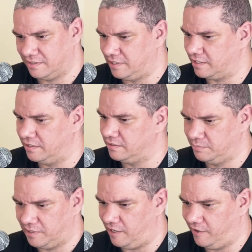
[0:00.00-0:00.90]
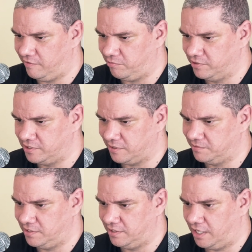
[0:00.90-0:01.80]
Like the McLaren F1 is
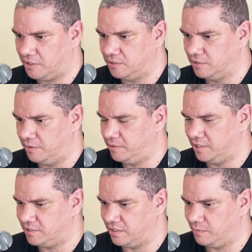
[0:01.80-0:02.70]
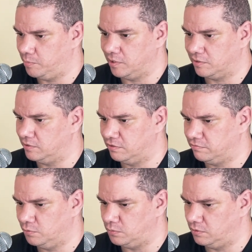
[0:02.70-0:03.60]
obviously the icon. I mean, that's like the pinnacle of
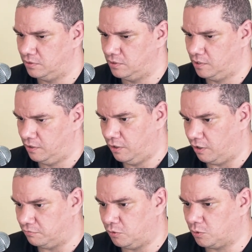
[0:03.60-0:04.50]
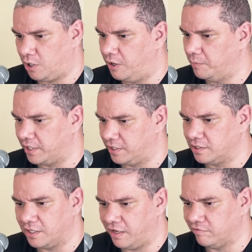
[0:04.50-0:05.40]
all car
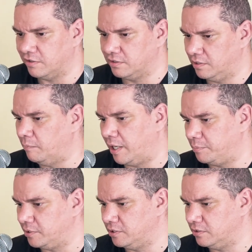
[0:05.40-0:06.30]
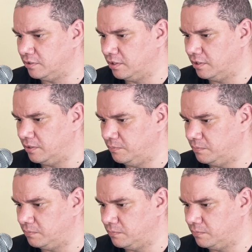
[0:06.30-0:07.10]
making ever, in my opinion. And